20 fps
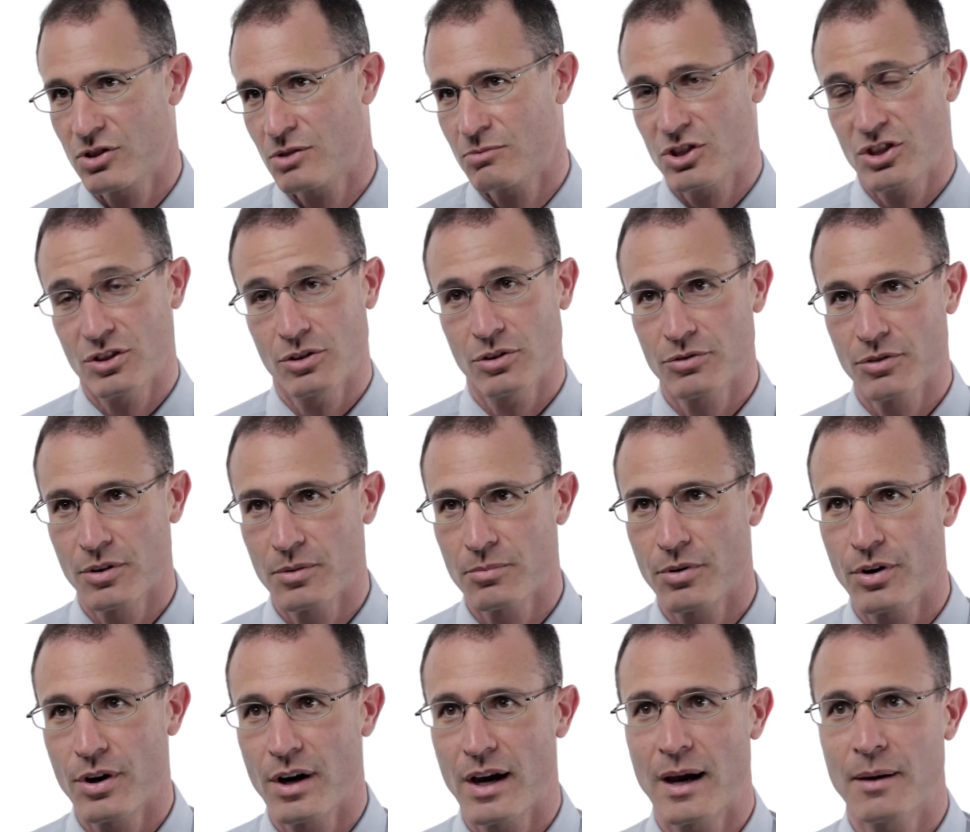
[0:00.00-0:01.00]
children,
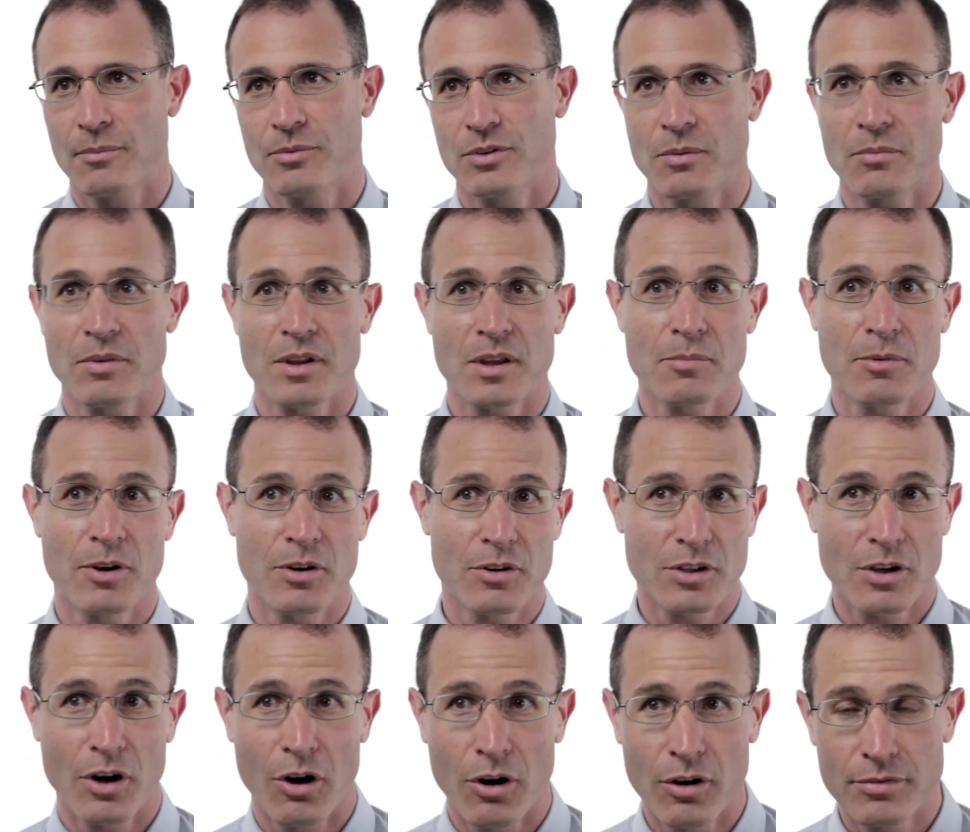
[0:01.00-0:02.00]
perhaps, something about
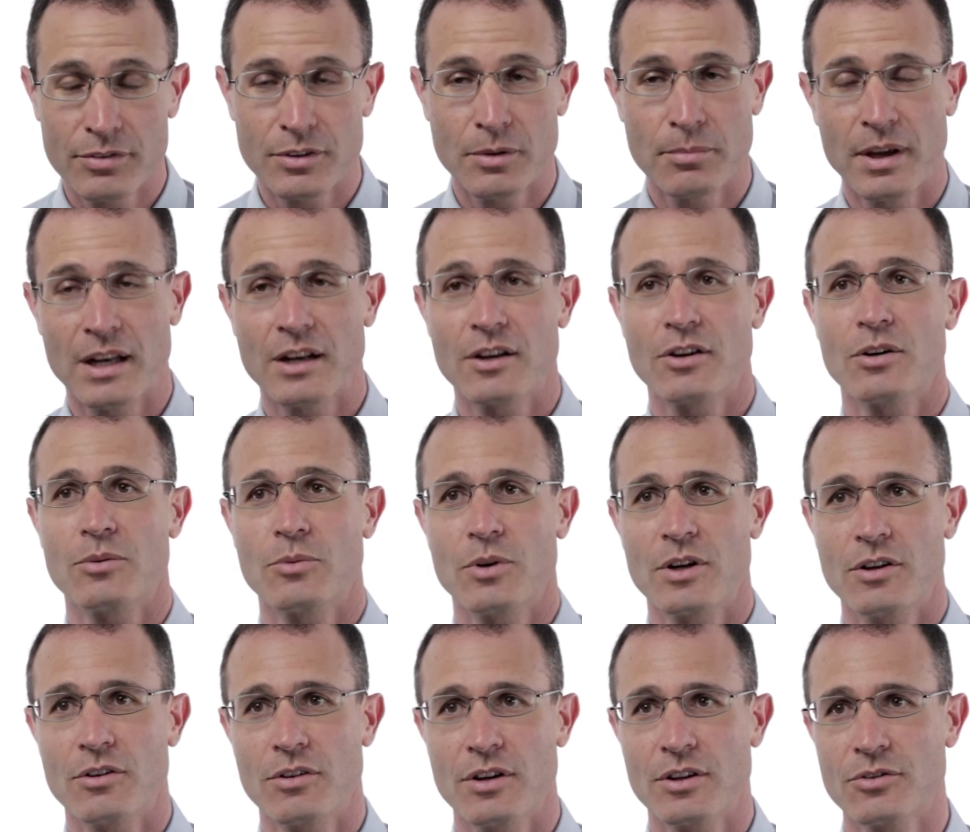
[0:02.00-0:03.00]
golf, depending on what
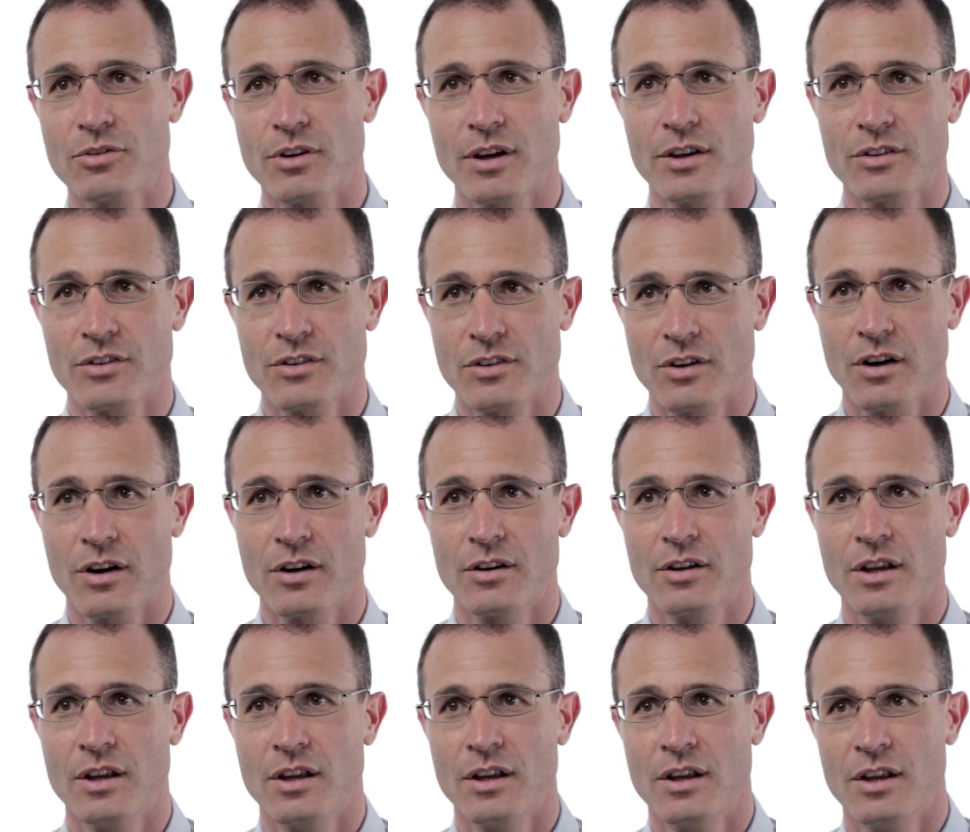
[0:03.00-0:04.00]
your interests are.
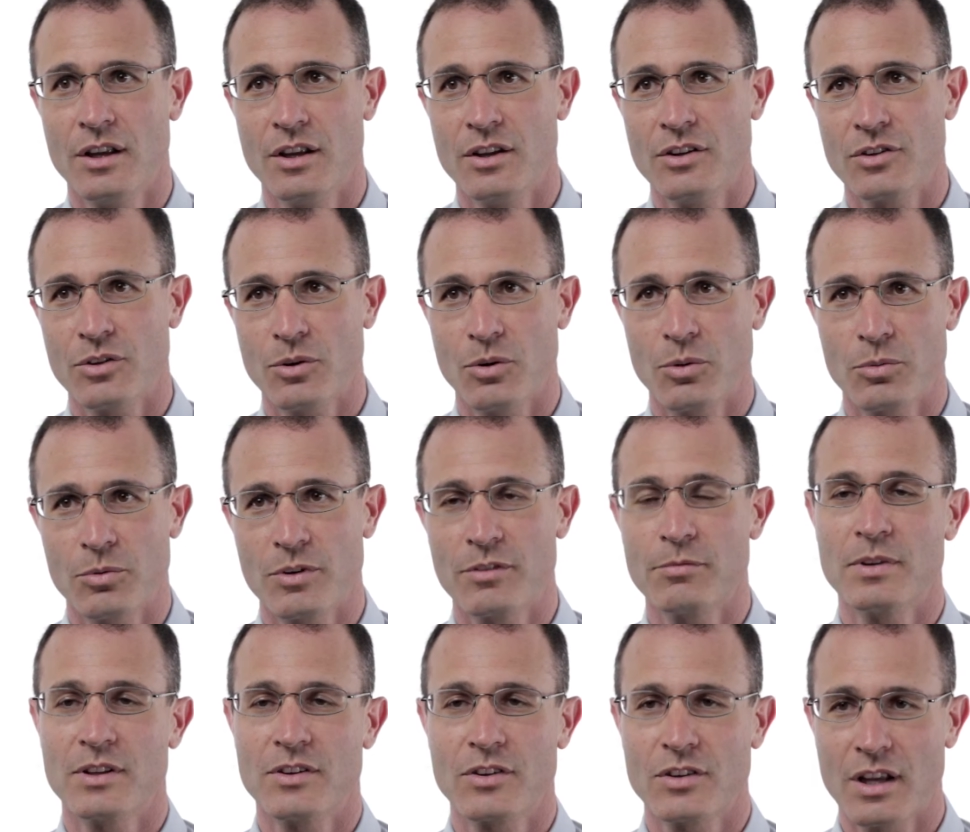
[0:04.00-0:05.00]
So we've
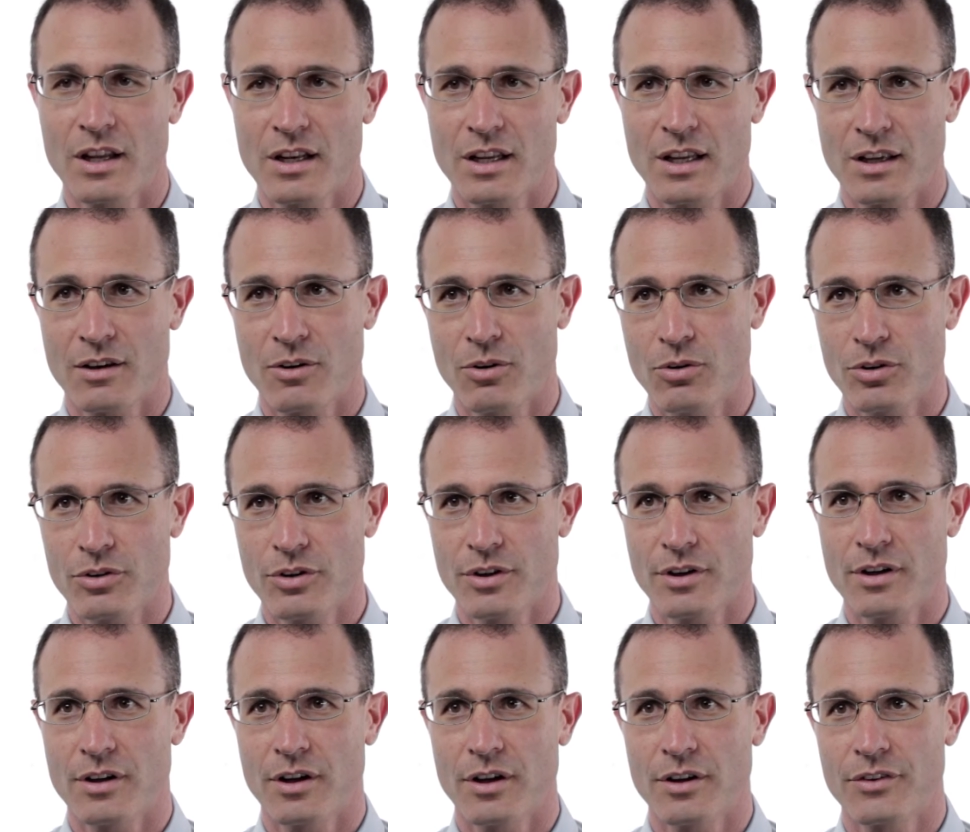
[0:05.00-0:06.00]
been studying older
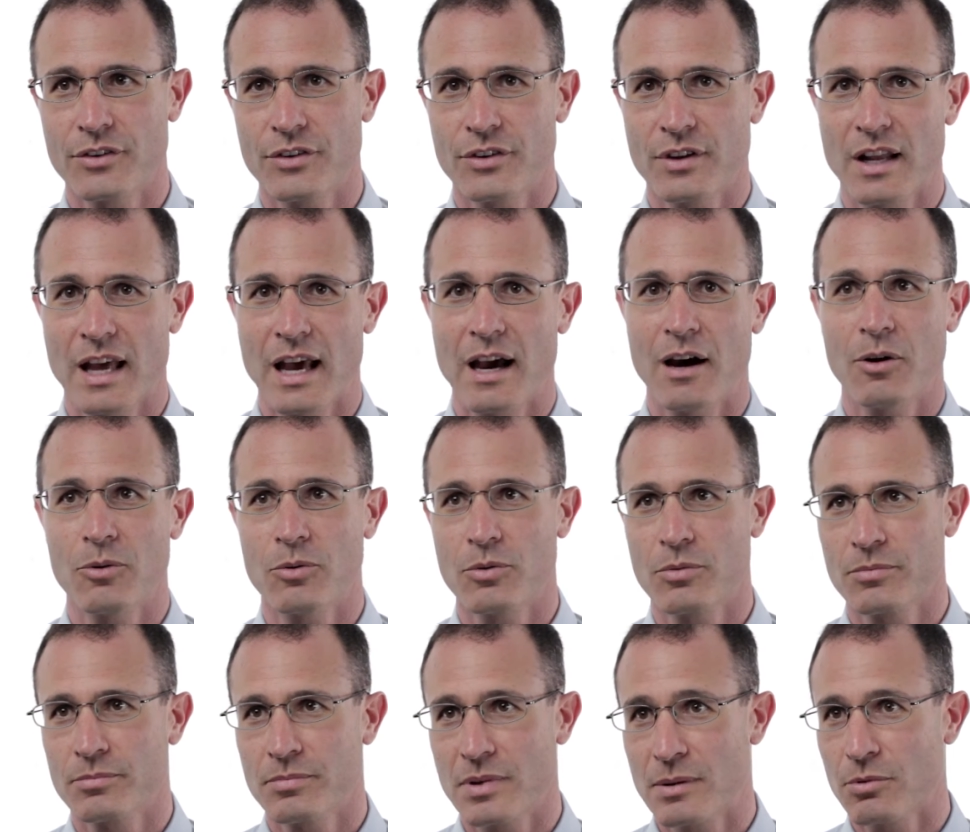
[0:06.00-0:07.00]
adults and how
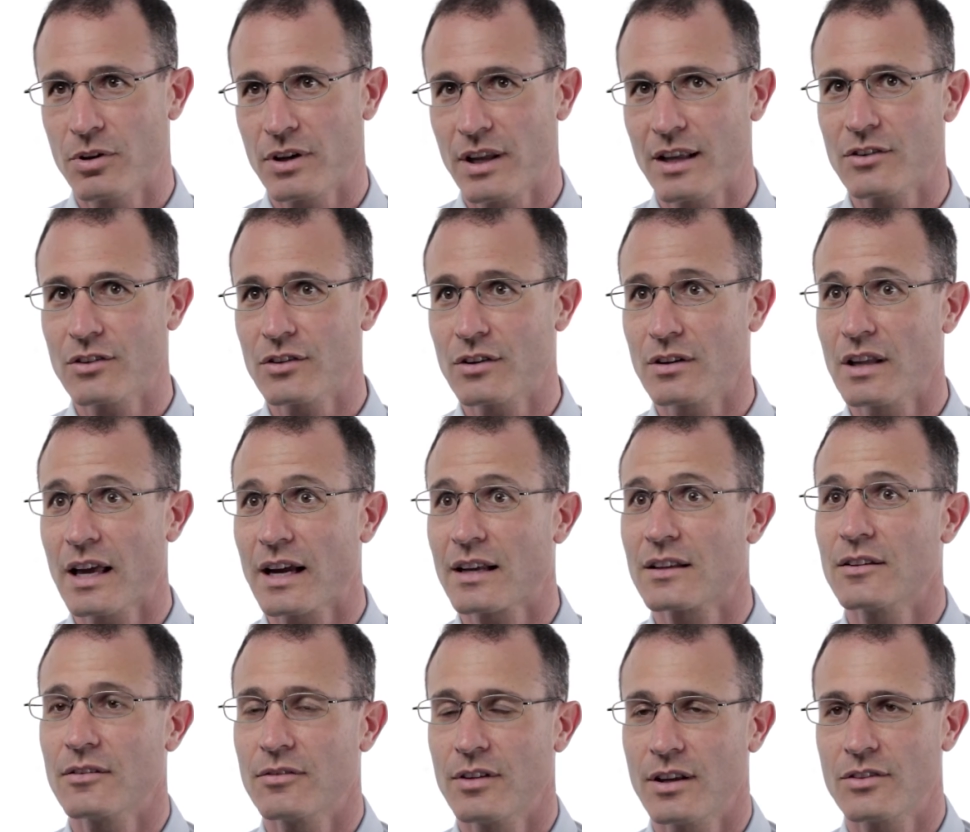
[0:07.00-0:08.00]
people get
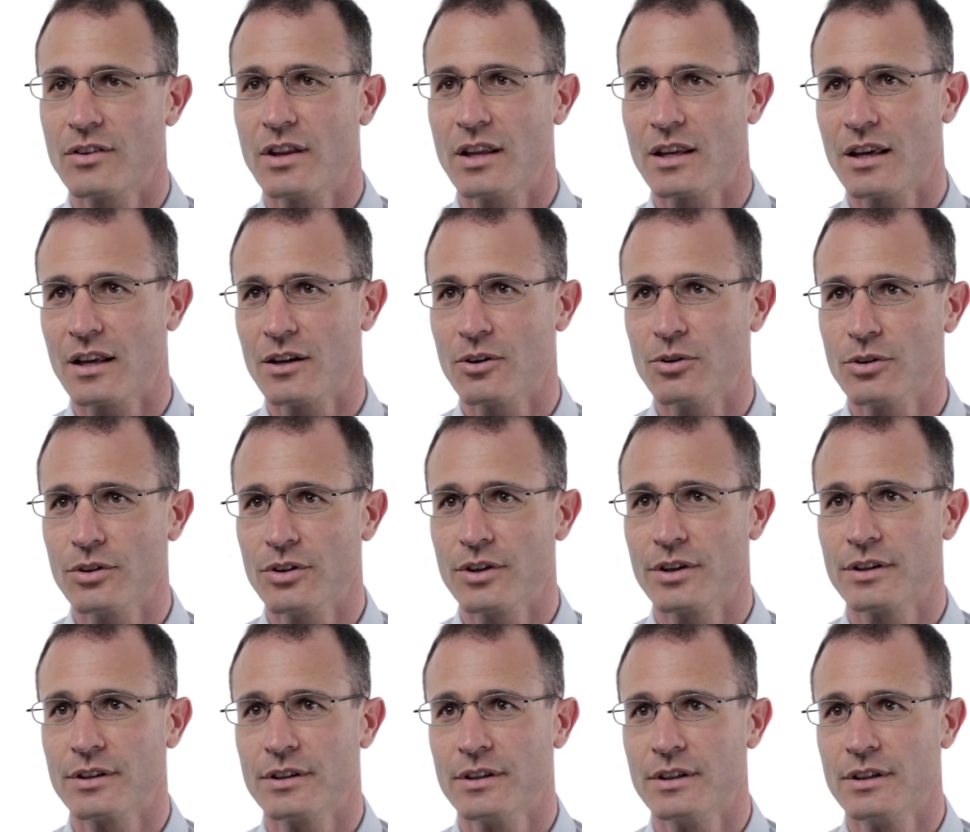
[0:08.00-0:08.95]
selective as they get older.